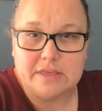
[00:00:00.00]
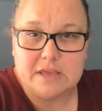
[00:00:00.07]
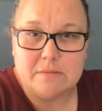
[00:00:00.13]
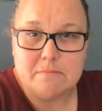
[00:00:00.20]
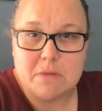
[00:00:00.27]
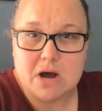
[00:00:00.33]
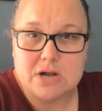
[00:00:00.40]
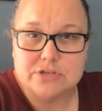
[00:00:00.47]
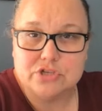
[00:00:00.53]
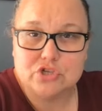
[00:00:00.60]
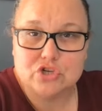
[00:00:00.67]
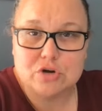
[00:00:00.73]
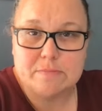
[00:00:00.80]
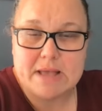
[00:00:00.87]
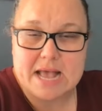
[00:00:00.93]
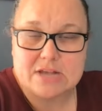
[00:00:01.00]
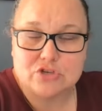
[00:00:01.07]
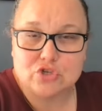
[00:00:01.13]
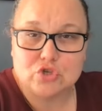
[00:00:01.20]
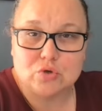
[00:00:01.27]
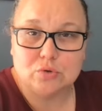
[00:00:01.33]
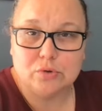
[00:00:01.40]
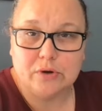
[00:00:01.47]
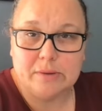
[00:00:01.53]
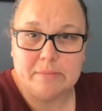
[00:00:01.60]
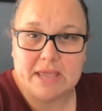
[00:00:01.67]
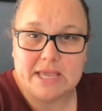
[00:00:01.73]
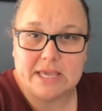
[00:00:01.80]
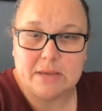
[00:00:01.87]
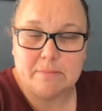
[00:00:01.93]
the Monster Mash Jewelry
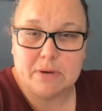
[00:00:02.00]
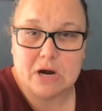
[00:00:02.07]
Making